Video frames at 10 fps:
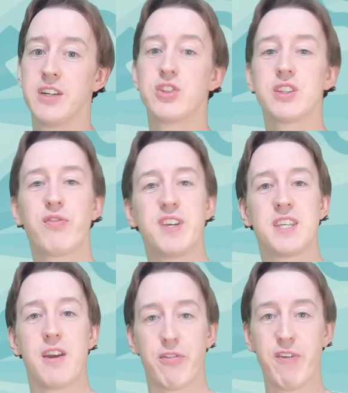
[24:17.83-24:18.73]
Just
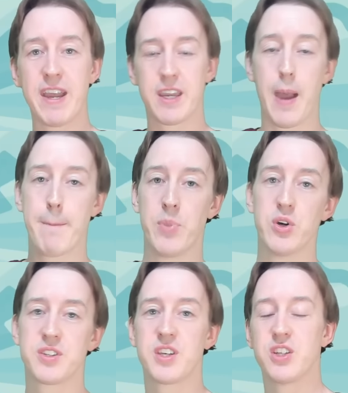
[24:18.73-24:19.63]
visit fat cat
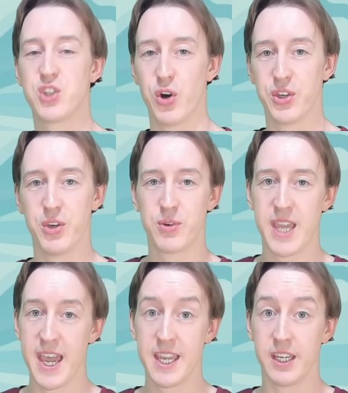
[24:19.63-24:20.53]
books dot U
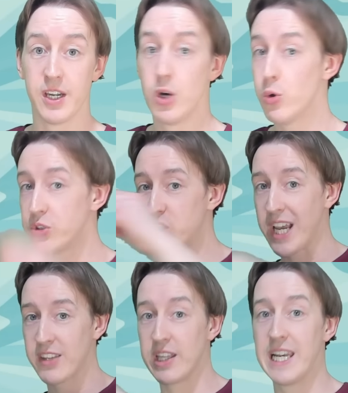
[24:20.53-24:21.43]
K or
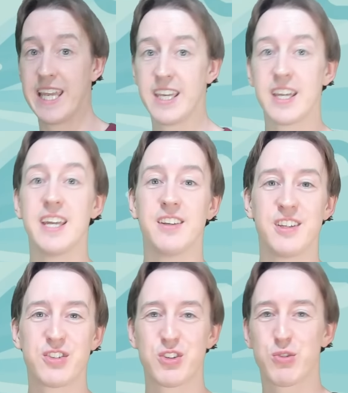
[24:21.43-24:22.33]
check the link in the
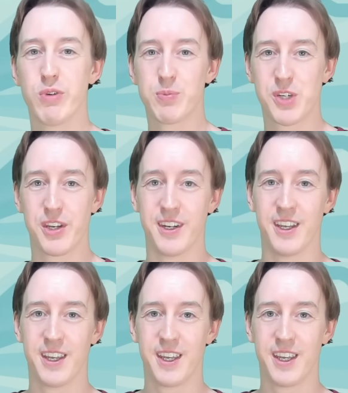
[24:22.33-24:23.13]
description.